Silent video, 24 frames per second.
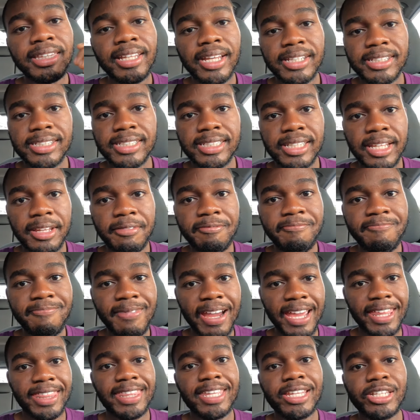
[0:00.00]
That's his name.
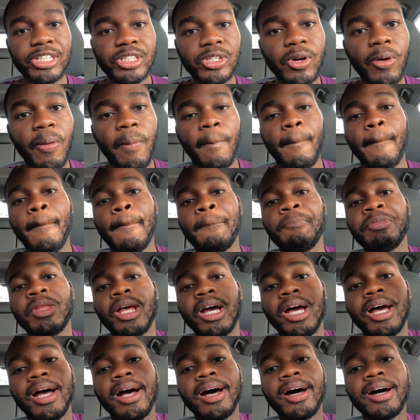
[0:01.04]
I think so.
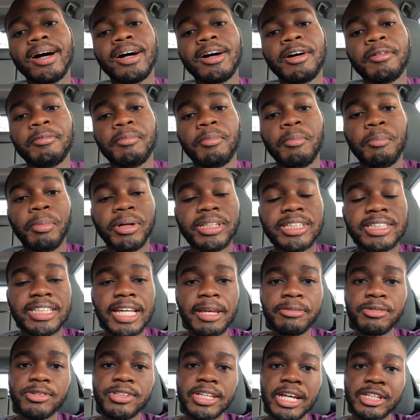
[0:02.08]
Um, but the
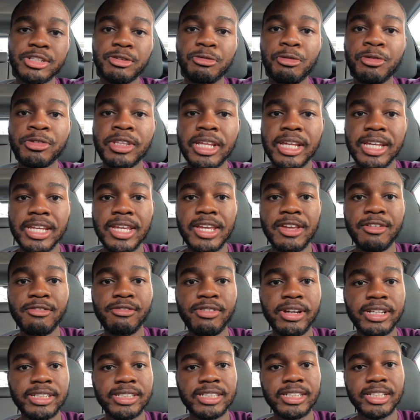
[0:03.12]
types of saxophone that he
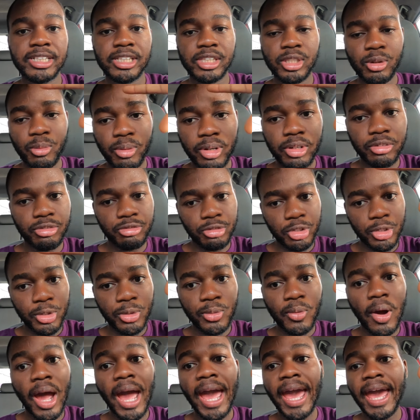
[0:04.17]
invented, there were a
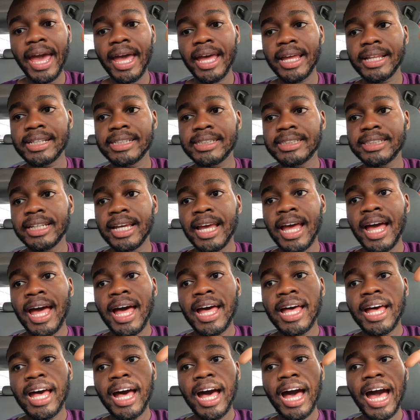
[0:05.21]
few, and
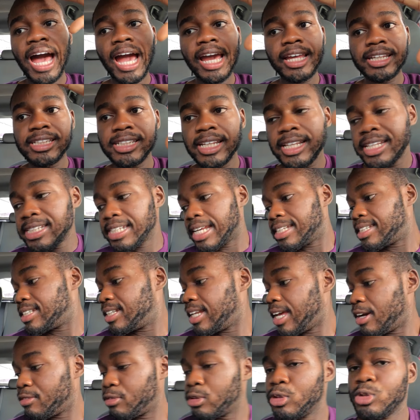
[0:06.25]
I see this as an
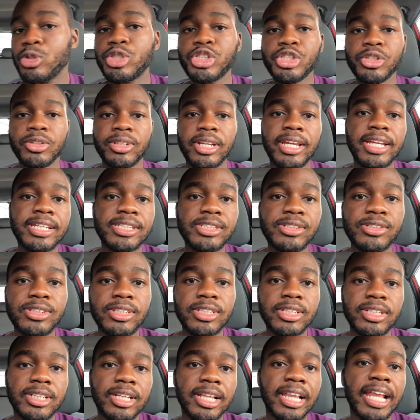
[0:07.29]
evolution into
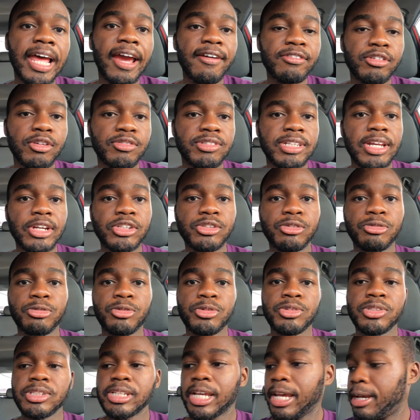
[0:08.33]
the lives of
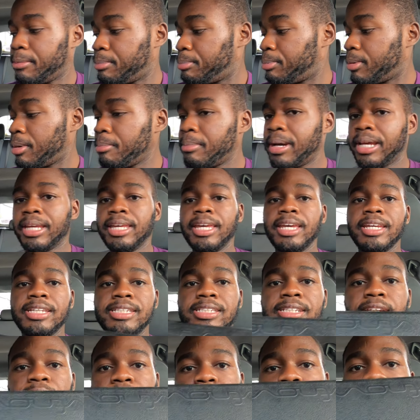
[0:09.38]
saxophones. I brought my case
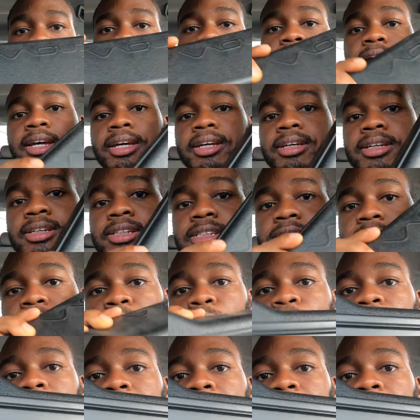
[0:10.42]
here with me, small